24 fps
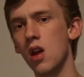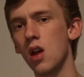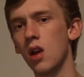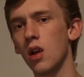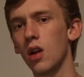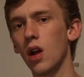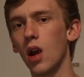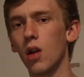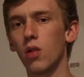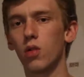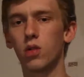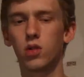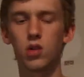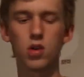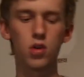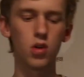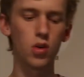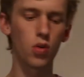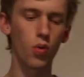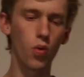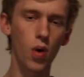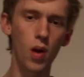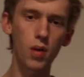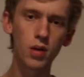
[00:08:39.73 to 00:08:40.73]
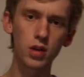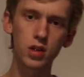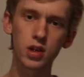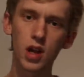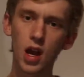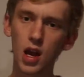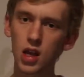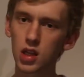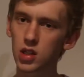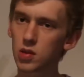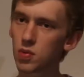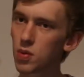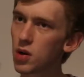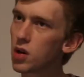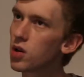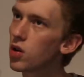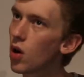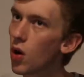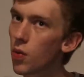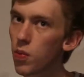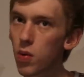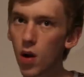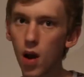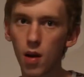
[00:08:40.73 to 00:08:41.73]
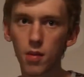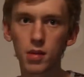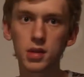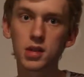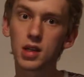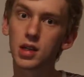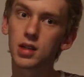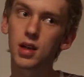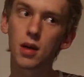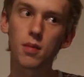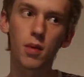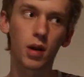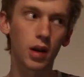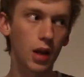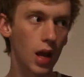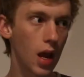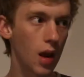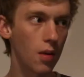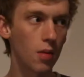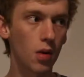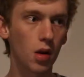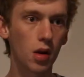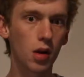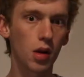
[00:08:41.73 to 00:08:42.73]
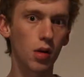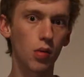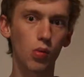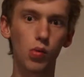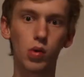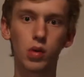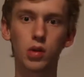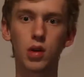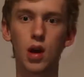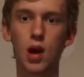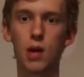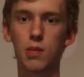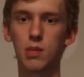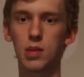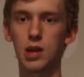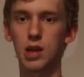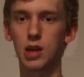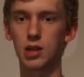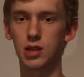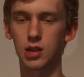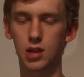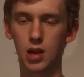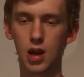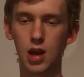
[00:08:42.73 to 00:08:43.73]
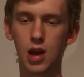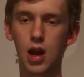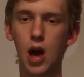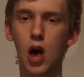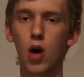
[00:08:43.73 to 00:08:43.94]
Alright, we'll do one giant spring, no promises. I'm on camera, it will not be as good.